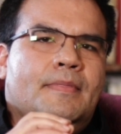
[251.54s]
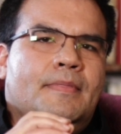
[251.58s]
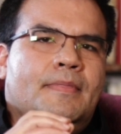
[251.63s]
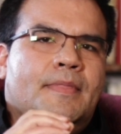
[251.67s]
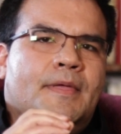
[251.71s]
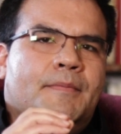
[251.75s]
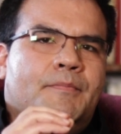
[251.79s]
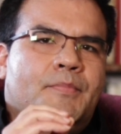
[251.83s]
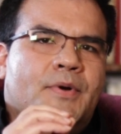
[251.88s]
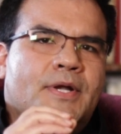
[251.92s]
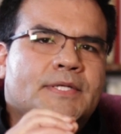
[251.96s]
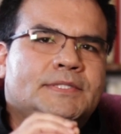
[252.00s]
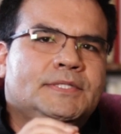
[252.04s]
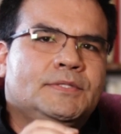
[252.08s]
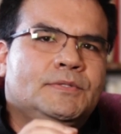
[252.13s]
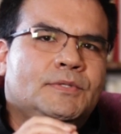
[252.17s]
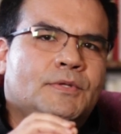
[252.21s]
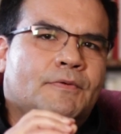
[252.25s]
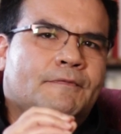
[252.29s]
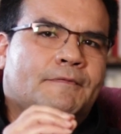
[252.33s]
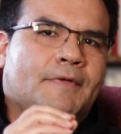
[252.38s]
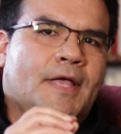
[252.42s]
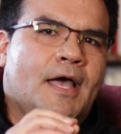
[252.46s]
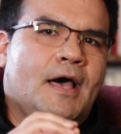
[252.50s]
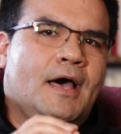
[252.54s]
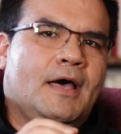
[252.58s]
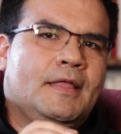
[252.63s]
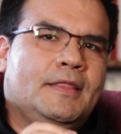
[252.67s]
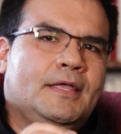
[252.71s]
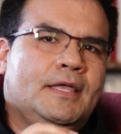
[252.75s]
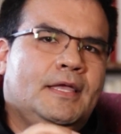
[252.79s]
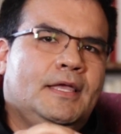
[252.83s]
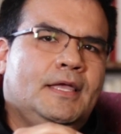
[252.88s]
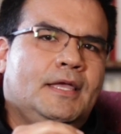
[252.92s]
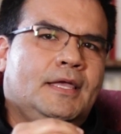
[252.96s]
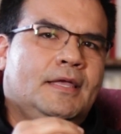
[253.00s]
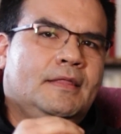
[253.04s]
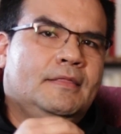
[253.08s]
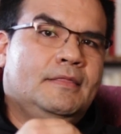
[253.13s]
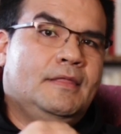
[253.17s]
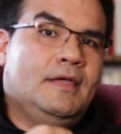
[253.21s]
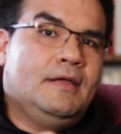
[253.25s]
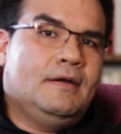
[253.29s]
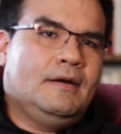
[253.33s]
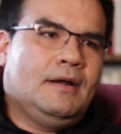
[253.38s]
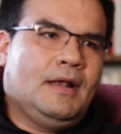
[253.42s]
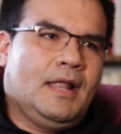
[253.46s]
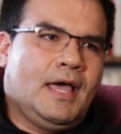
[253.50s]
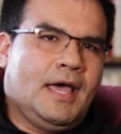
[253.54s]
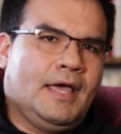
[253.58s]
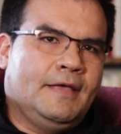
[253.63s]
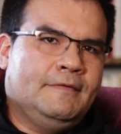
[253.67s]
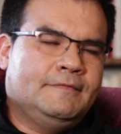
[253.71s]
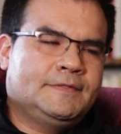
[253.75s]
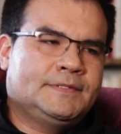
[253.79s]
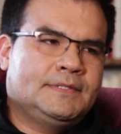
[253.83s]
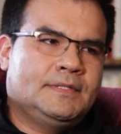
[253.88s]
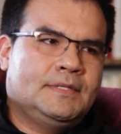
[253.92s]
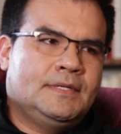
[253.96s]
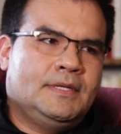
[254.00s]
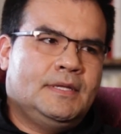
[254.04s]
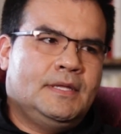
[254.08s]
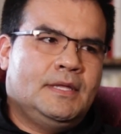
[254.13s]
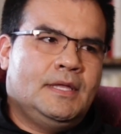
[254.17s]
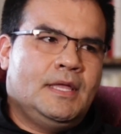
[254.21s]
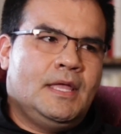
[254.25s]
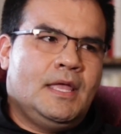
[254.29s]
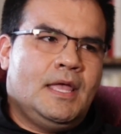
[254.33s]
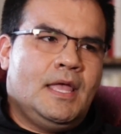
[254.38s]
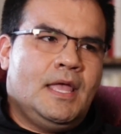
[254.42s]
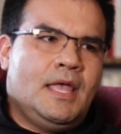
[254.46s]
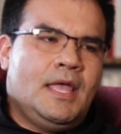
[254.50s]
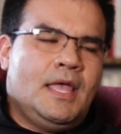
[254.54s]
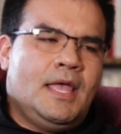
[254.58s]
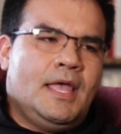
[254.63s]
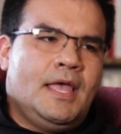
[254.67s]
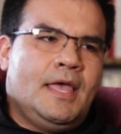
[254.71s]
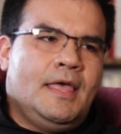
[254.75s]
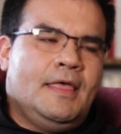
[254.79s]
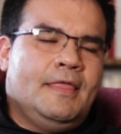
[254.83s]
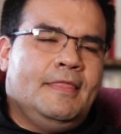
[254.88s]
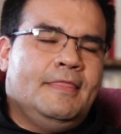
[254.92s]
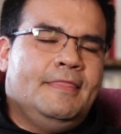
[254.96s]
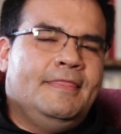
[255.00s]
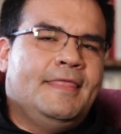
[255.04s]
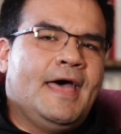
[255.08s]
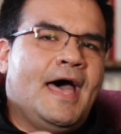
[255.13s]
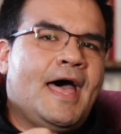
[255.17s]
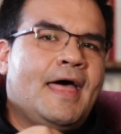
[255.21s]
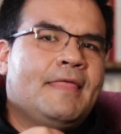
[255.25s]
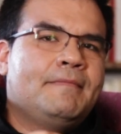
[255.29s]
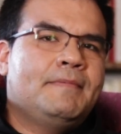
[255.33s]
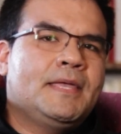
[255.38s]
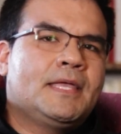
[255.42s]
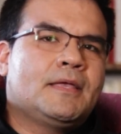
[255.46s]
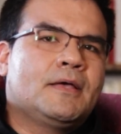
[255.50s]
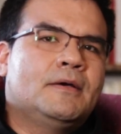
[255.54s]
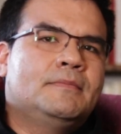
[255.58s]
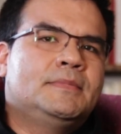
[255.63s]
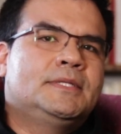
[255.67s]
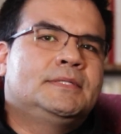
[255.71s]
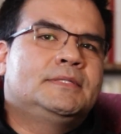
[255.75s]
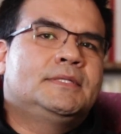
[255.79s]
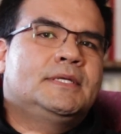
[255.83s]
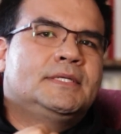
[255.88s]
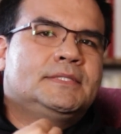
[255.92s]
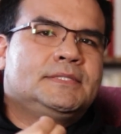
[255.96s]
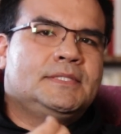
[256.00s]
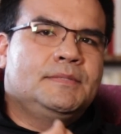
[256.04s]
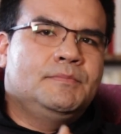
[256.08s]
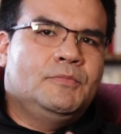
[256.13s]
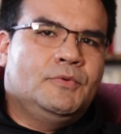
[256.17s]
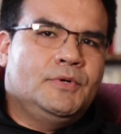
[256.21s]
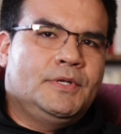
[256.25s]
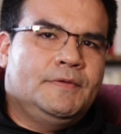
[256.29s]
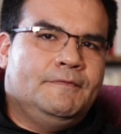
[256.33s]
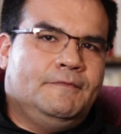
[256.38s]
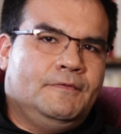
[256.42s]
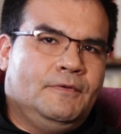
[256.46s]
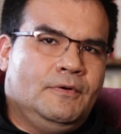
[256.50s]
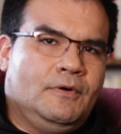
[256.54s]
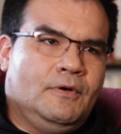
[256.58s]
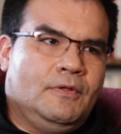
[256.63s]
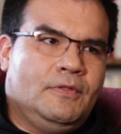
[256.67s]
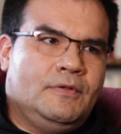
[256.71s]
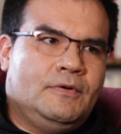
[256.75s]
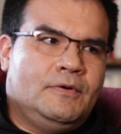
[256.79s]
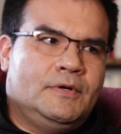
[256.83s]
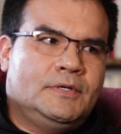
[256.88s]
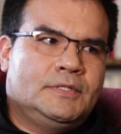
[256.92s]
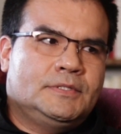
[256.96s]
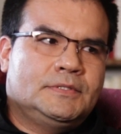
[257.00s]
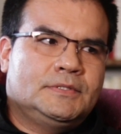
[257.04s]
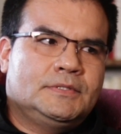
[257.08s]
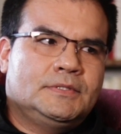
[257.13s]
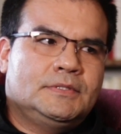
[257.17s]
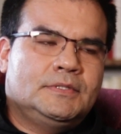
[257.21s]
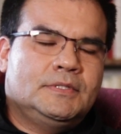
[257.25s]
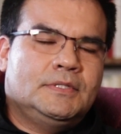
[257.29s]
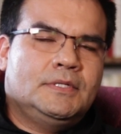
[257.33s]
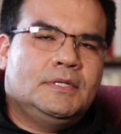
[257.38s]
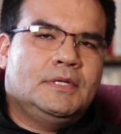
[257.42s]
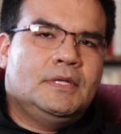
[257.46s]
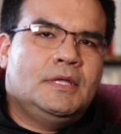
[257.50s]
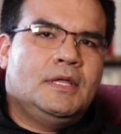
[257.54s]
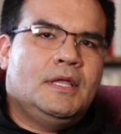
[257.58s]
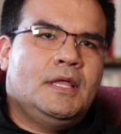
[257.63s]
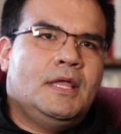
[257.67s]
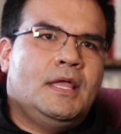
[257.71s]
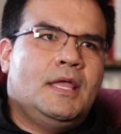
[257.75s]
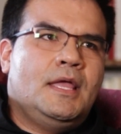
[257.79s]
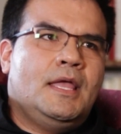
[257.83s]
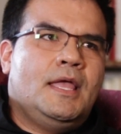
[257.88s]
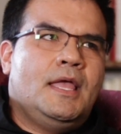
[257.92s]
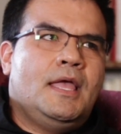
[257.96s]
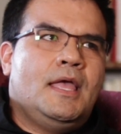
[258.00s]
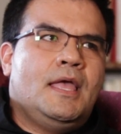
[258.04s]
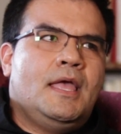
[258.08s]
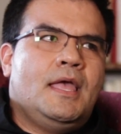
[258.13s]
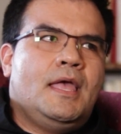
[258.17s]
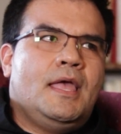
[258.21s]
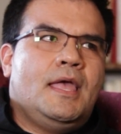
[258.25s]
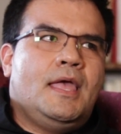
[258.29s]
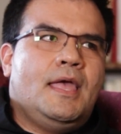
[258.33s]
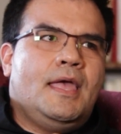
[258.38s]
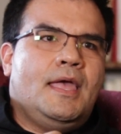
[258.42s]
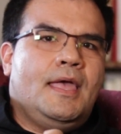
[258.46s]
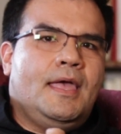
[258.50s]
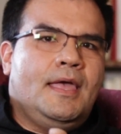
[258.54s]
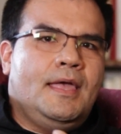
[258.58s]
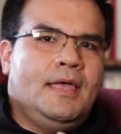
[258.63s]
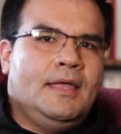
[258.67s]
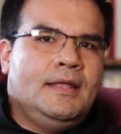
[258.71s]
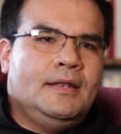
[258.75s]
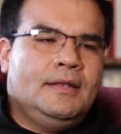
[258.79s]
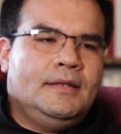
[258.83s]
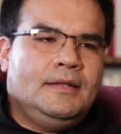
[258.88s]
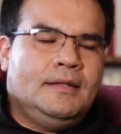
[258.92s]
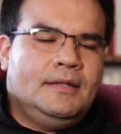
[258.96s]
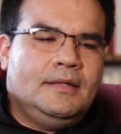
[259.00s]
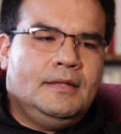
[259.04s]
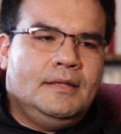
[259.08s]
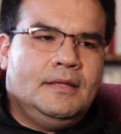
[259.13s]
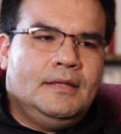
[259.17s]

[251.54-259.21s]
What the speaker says: the presence of God in their lives. That becomes a testimony for others, and